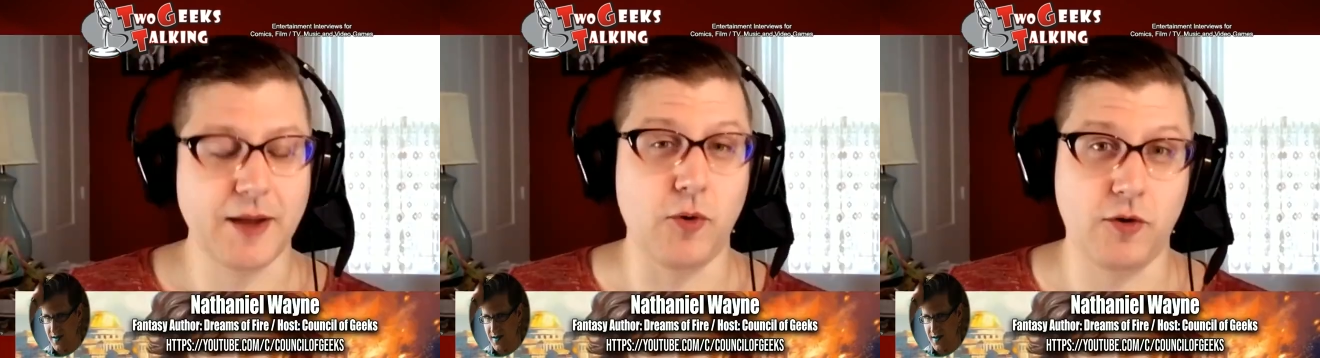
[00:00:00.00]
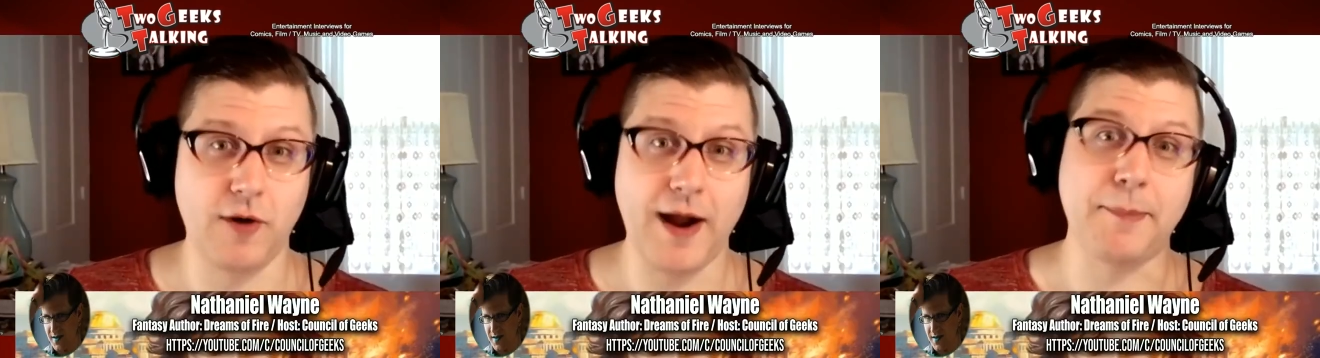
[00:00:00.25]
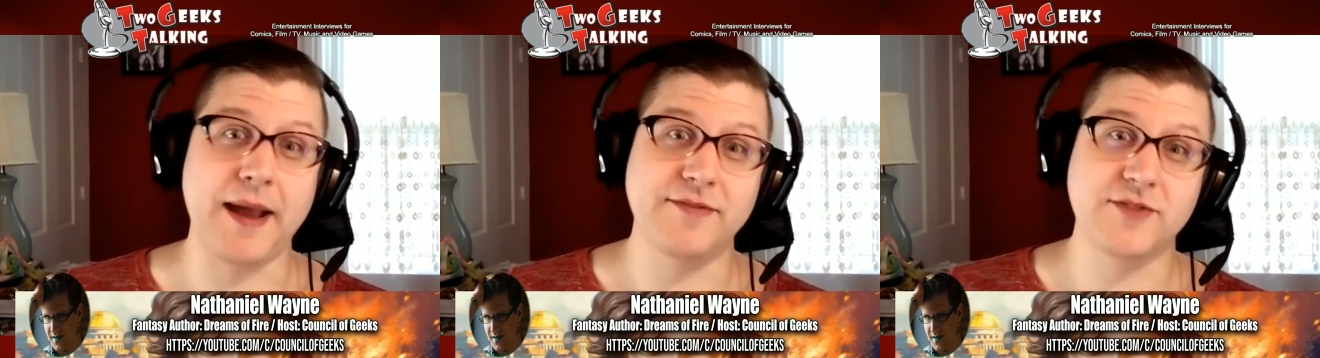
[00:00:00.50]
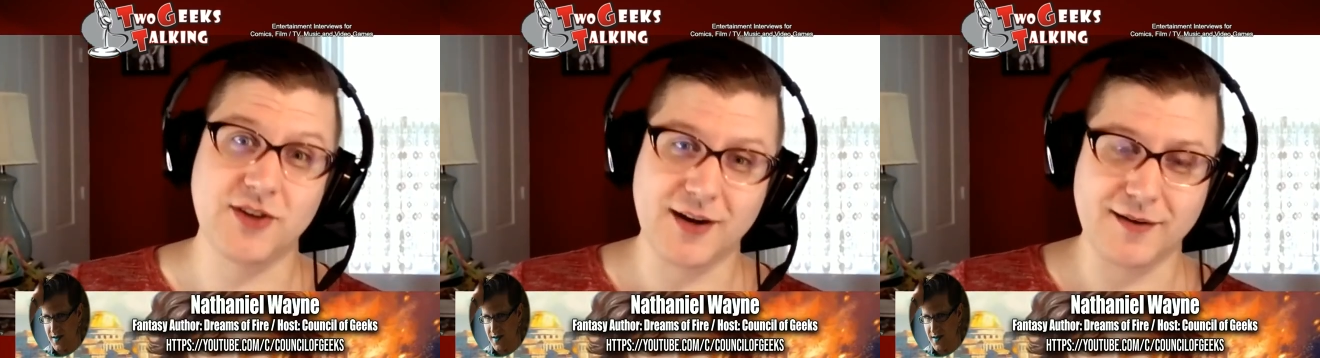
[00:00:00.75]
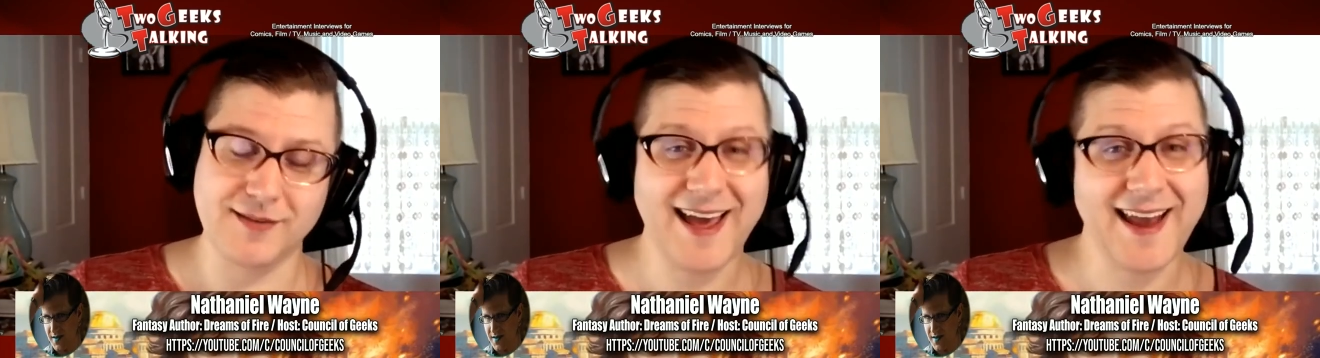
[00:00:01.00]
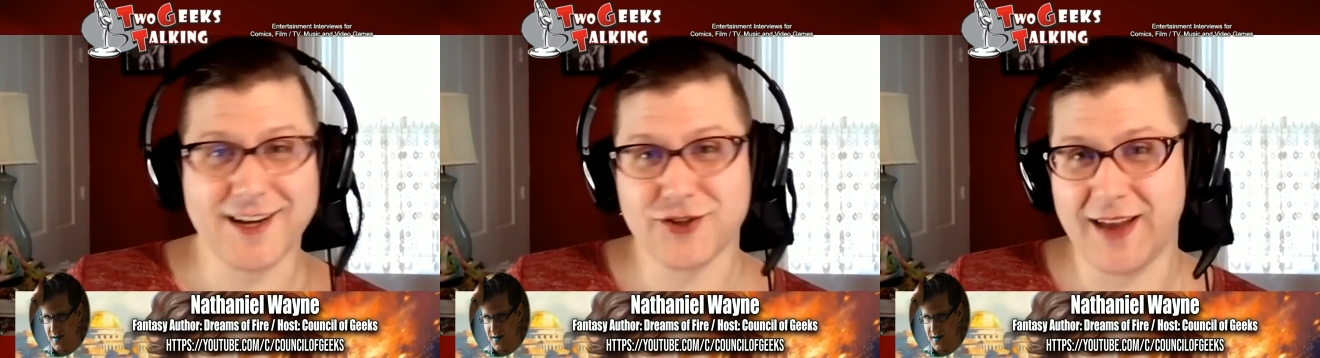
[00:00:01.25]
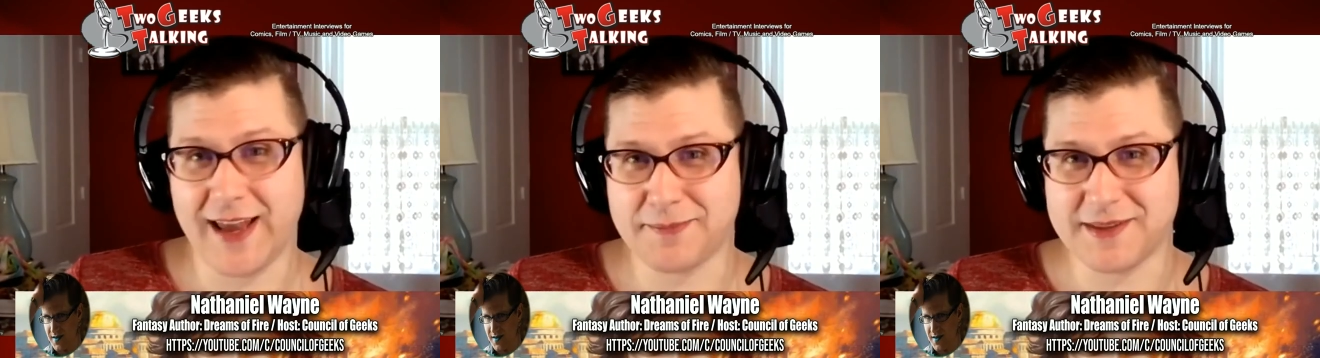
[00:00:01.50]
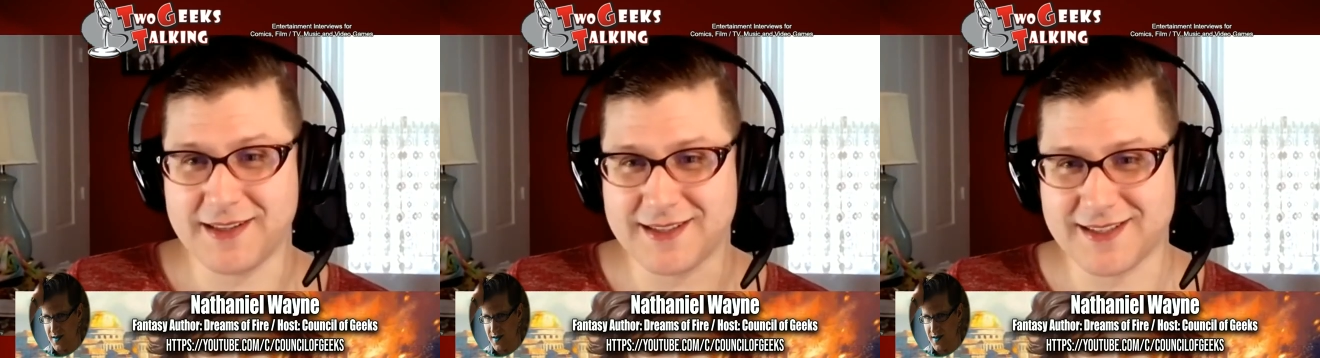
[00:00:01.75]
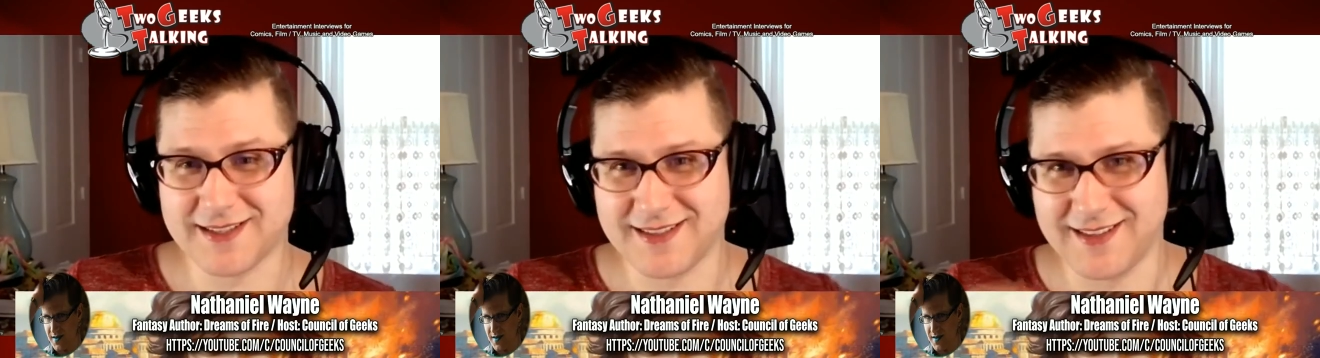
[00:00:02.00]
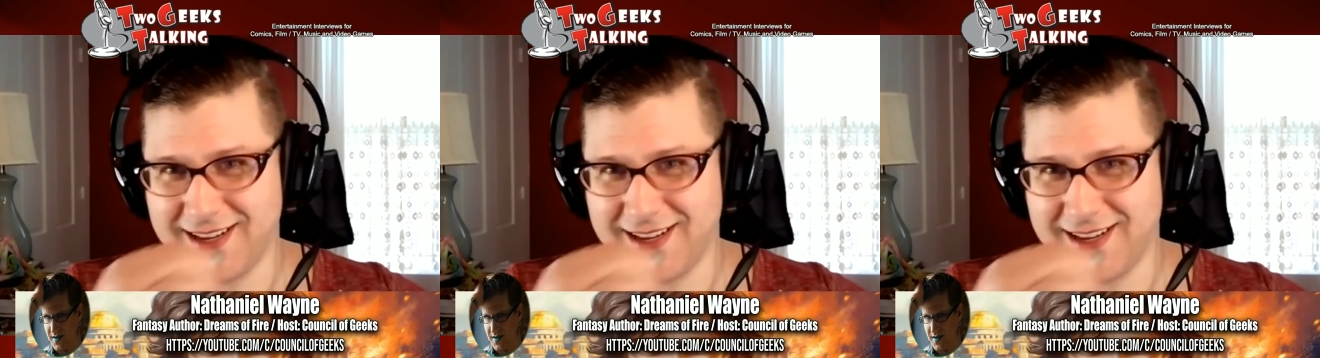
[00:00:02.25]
Speaker 1: well, oh, crap, I have to talk. That actually happened this